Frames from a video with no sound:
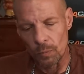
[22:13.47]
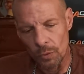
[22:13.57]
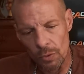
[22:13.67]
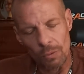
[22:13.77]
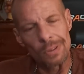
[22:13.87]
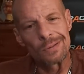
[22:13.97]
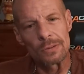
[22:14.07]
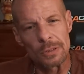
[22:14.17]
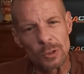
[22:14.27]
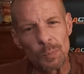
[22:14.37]

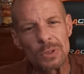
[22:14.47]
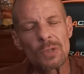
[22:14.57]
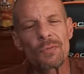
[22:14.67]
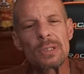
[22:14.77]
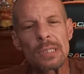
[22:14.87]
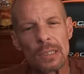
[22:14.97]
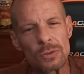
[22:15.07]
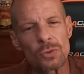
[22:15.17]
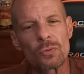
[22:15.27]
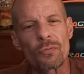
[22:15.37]
there's a specific
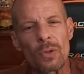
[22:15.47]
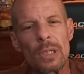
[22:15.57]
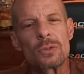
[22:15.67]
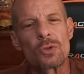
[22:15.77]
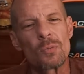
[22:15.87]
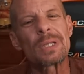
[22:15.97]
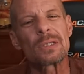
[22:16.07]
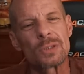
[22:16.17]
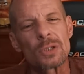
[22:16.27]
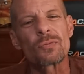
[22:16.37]
tattoo for each group
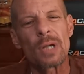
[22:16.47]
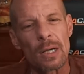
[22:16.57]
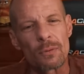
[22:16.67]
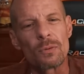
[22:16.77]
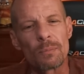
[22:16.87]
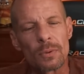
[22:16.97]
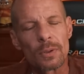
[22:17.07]
that's just for that group.